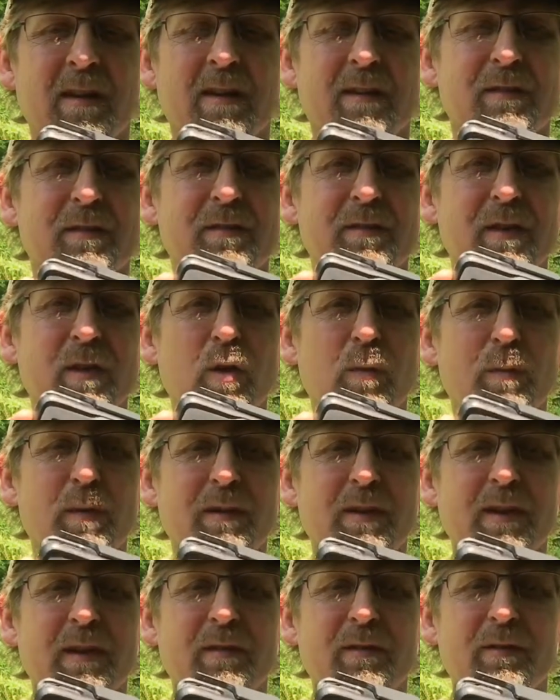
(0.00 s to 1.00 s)
just to help
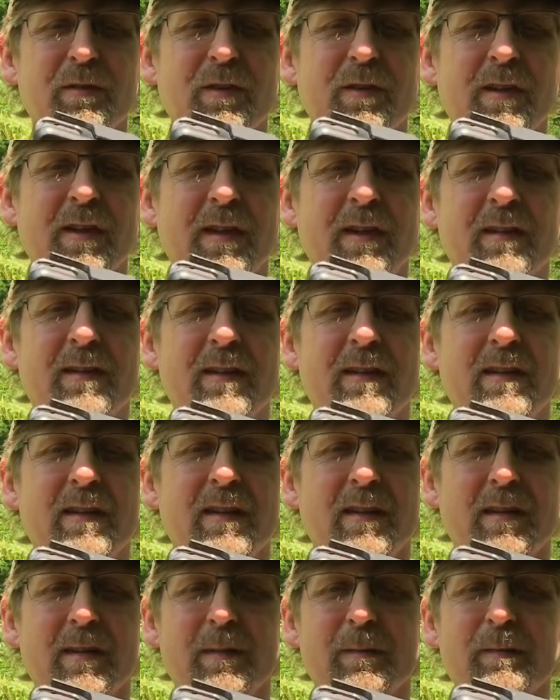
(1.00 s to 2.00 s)
protect the screen.
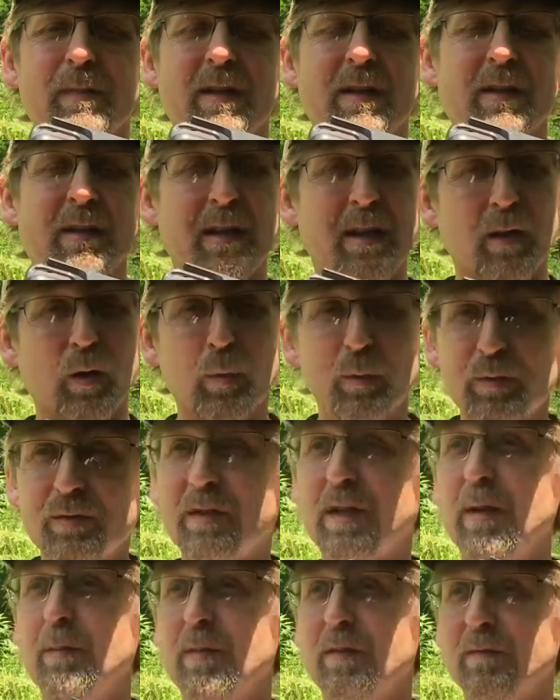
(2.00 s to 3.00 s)
It helps
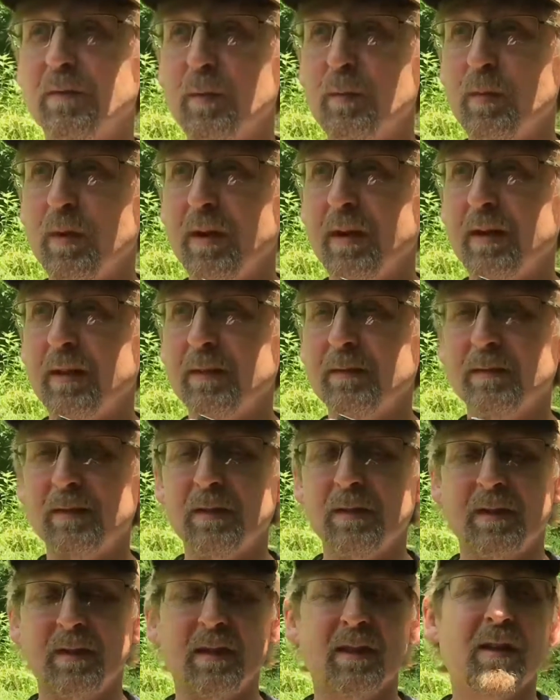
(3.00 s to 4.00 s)
keep it from breaking,
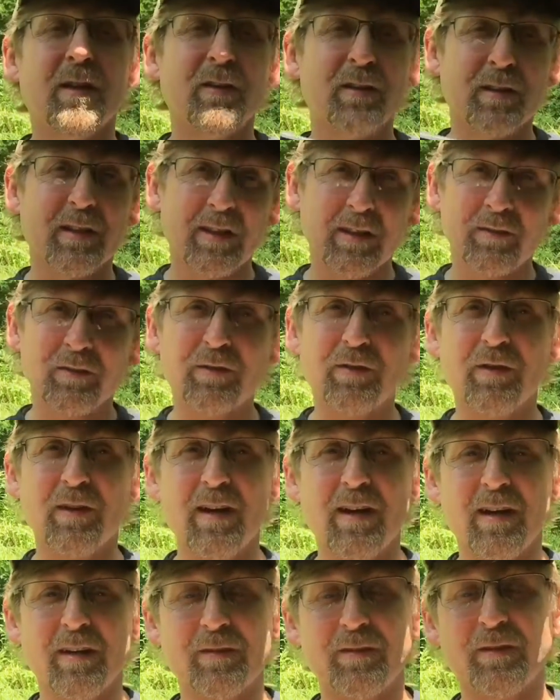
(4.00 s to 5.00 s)
getting
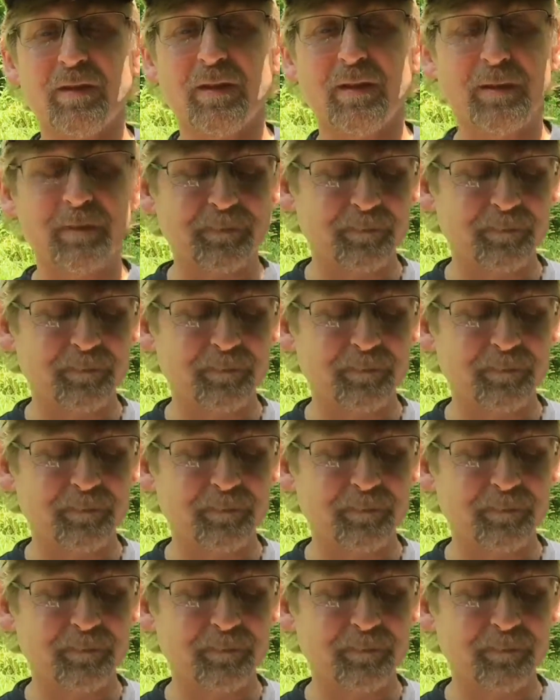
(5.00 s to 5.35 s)
scratched.